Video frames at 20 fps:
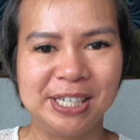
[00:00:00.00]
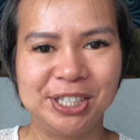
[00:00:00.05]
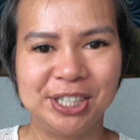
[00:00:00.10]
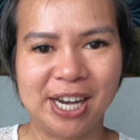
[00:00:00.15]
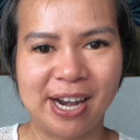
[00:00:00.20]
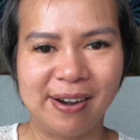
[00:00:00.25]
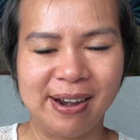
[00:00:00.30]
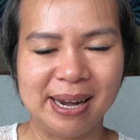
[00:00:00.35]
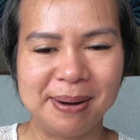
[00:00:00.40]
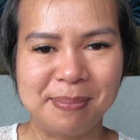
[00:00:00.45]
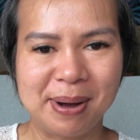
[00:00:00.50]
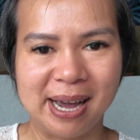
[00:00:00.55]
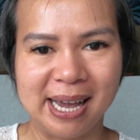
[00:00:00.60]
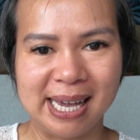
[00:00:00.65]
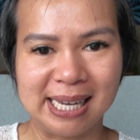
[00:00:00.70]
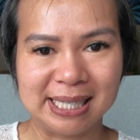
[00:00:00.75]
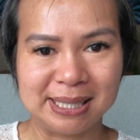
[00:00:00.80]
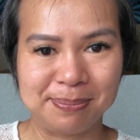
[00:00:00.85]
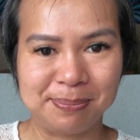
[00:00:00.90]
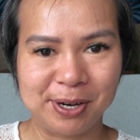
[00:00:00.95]
by sharing
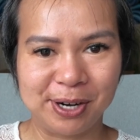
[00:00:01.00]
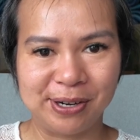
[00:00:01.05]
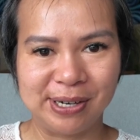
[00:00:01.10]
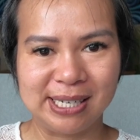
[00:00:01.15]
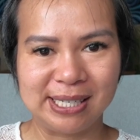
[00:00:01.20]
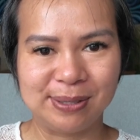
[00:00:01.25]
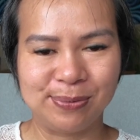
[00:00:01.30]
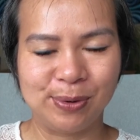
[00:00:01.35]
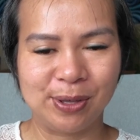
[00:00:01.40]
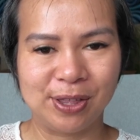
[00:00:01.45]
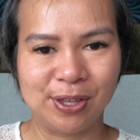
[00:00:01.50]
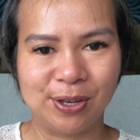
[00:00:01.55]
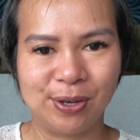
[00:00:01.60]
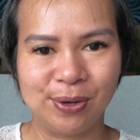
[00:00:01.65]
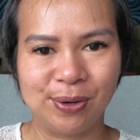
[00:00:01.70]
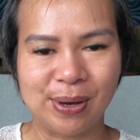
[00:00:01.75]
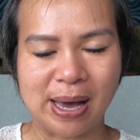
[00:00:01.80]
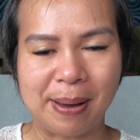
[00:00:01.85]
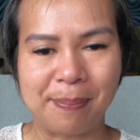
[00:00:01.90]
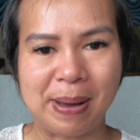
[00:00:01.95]
my experience with
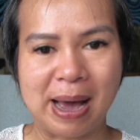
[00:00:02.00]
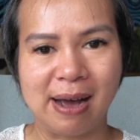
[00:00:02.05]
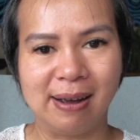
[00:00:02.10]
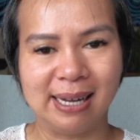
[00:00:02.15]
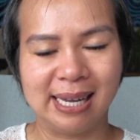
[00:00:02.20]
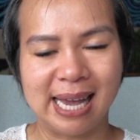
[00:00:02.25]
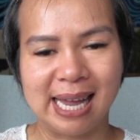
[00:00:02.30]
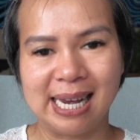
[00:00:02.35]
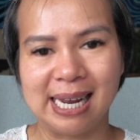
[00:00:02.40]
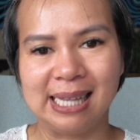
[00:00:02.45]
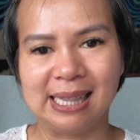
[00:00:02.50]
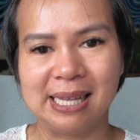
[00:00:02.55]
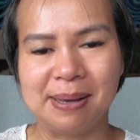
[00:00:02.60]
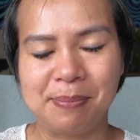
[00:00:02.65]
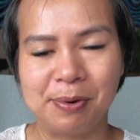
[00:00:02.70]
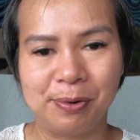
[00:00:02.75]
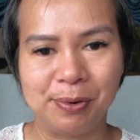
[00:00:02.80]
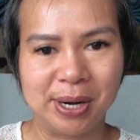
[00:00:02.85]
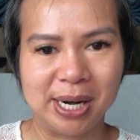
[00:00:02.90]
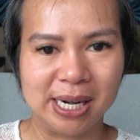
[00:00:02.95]
you about getting
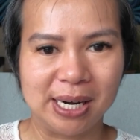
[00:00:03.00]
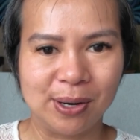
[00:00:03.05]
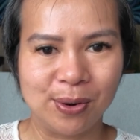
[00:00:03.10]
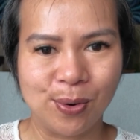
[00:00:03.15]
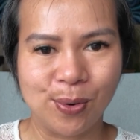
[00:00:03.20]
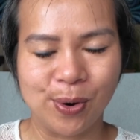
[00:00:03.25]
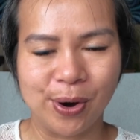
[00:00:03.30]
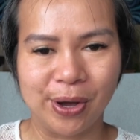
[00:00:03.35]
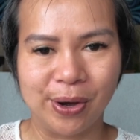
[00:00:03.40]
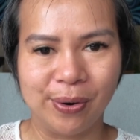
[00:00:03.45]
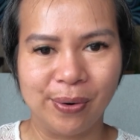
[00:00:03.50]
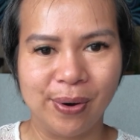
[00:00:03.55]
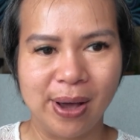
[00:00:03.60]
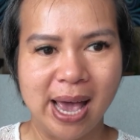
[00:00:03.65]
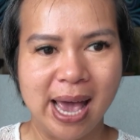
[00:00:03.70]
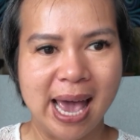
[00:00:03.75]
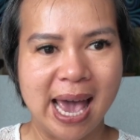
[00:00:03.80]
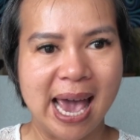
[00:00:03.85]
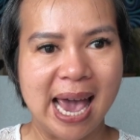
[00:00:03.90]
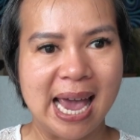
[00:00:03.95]
the Mirena
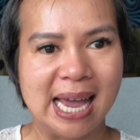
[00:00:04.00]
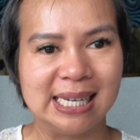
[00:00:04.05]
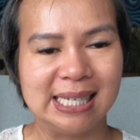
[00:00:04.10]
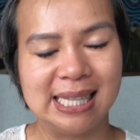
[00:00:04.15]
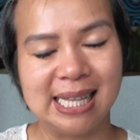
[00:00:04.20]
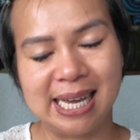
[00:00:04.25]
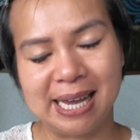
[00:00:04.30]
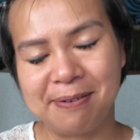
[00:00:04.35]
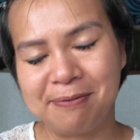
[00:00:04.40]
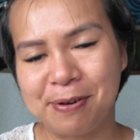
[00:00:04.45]
coil and the